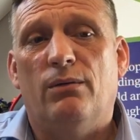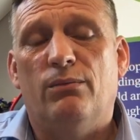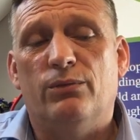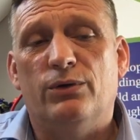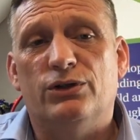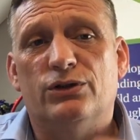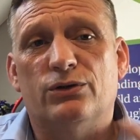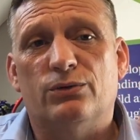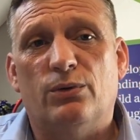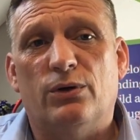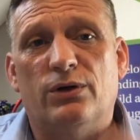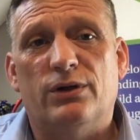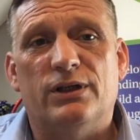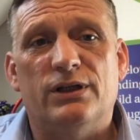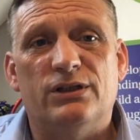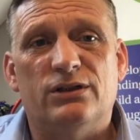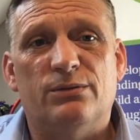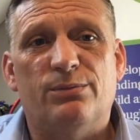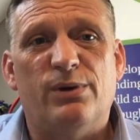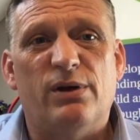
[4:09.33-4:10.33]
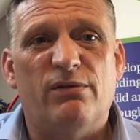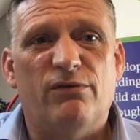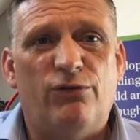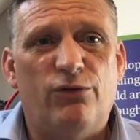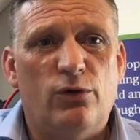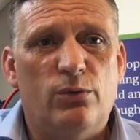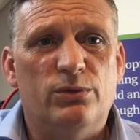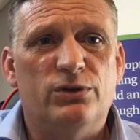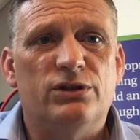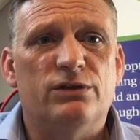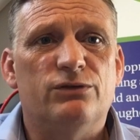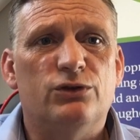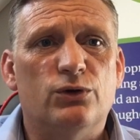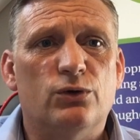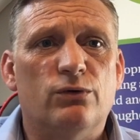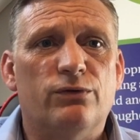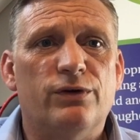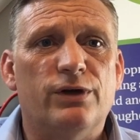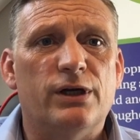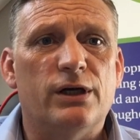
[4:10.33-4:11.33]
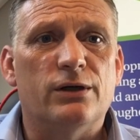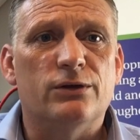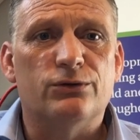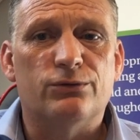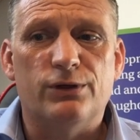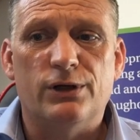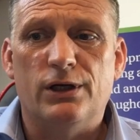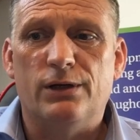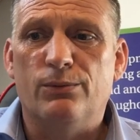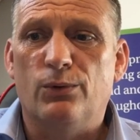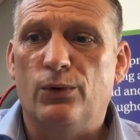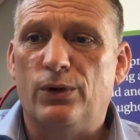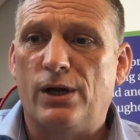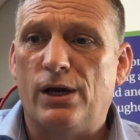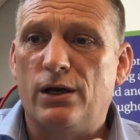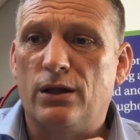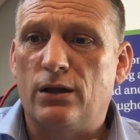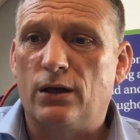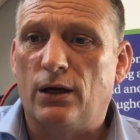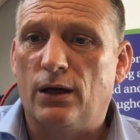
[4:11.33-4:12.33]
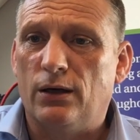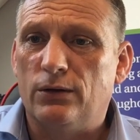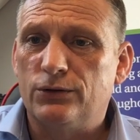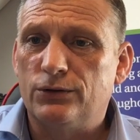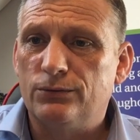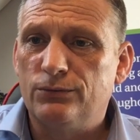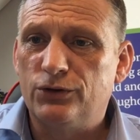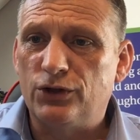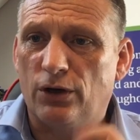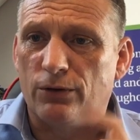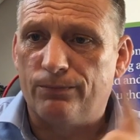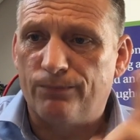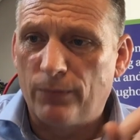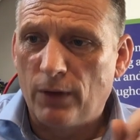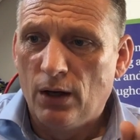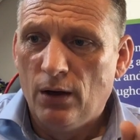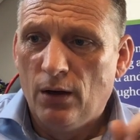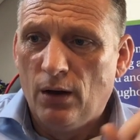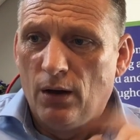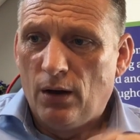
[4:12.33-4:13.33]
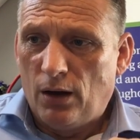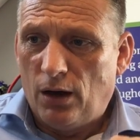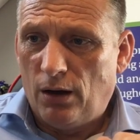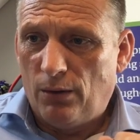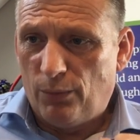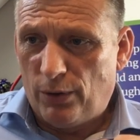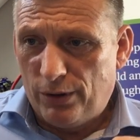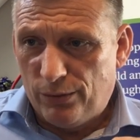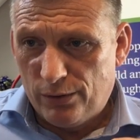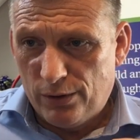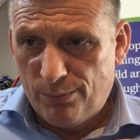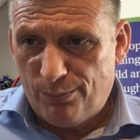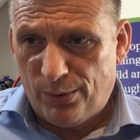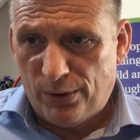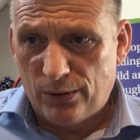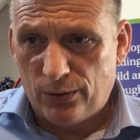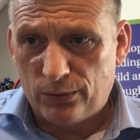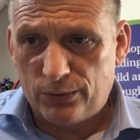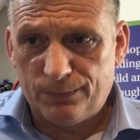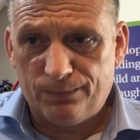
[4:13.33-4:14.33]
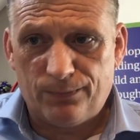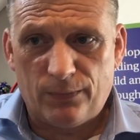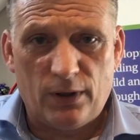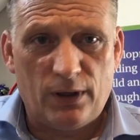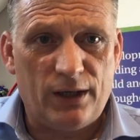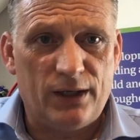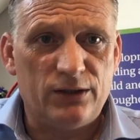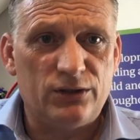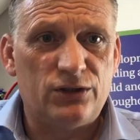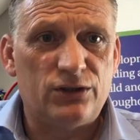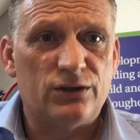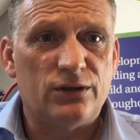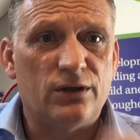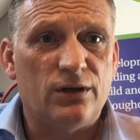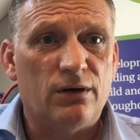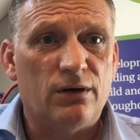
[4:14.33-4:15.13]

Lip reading: We just wanted these to be informative short videos really more than anything else. So, when you're in the build, it's